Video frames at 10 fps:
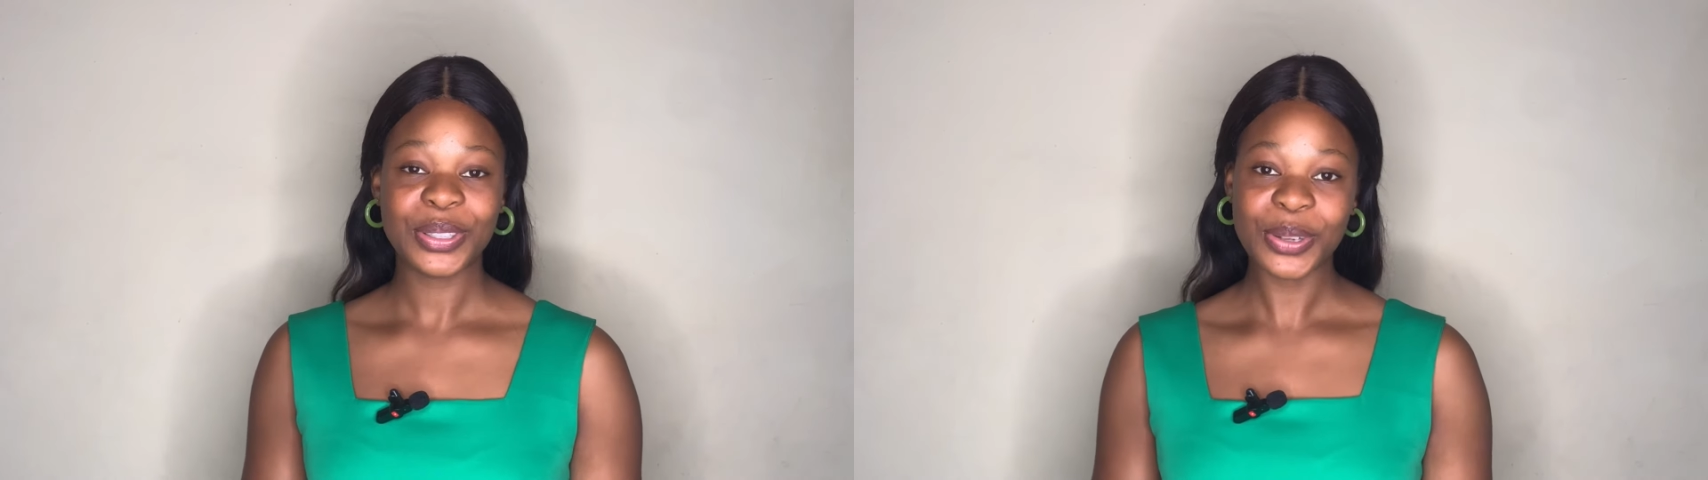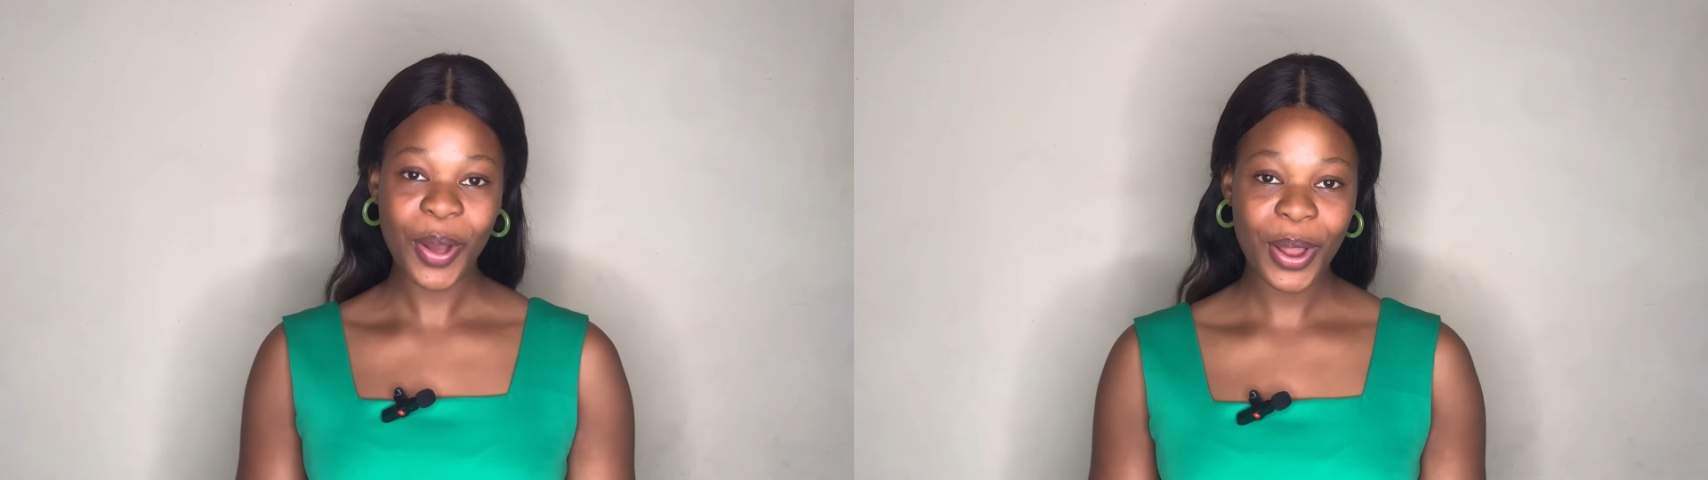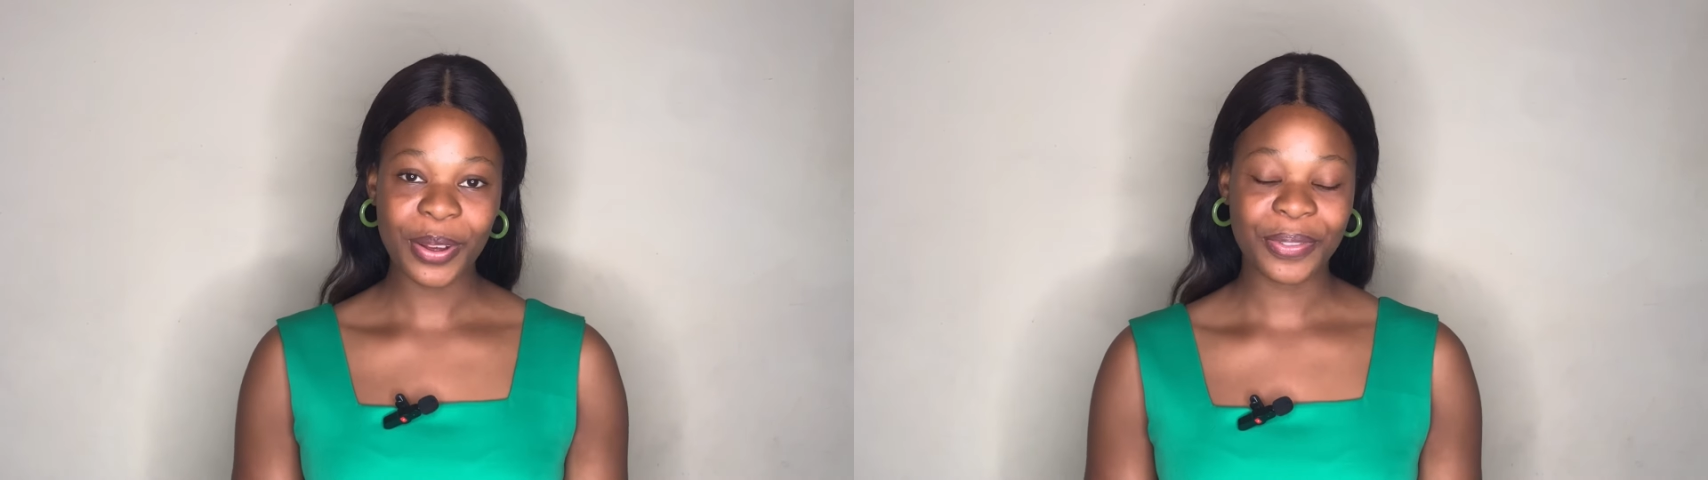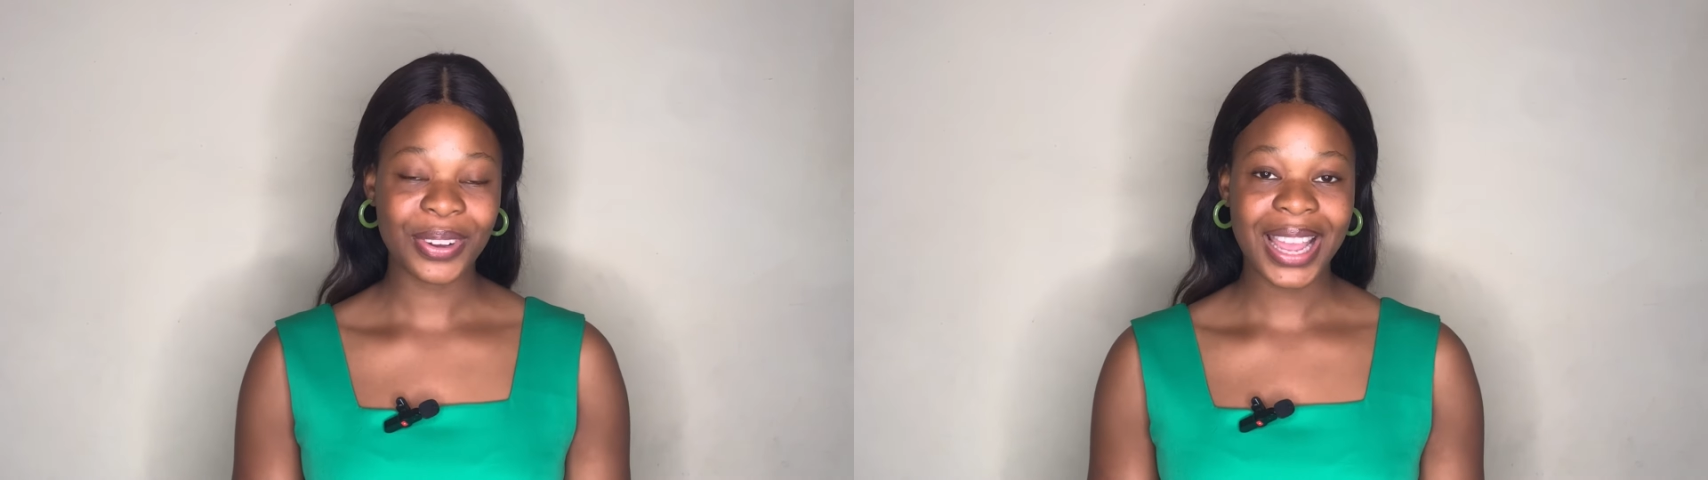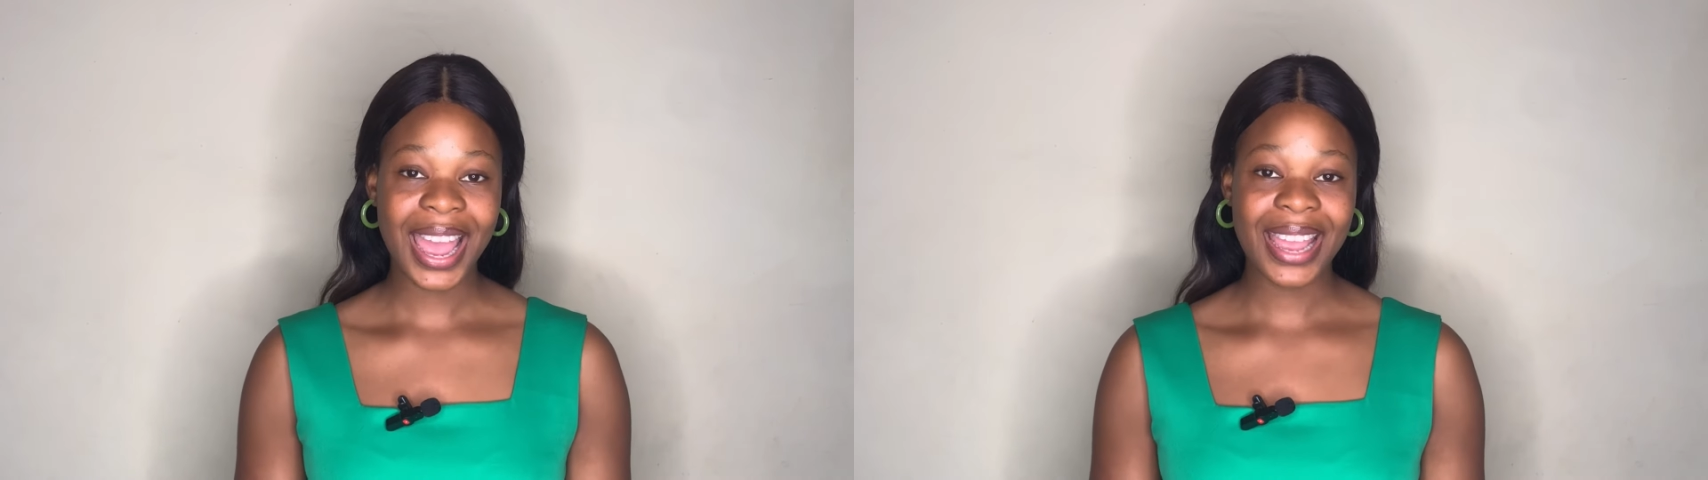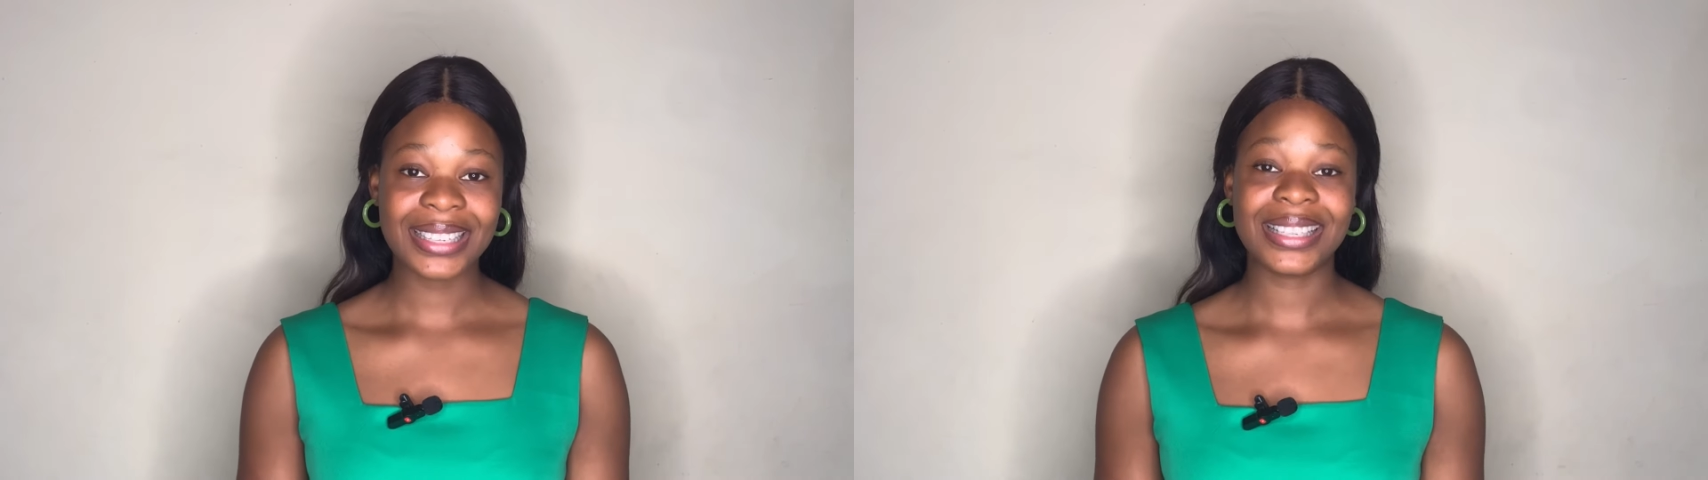to all of you guys.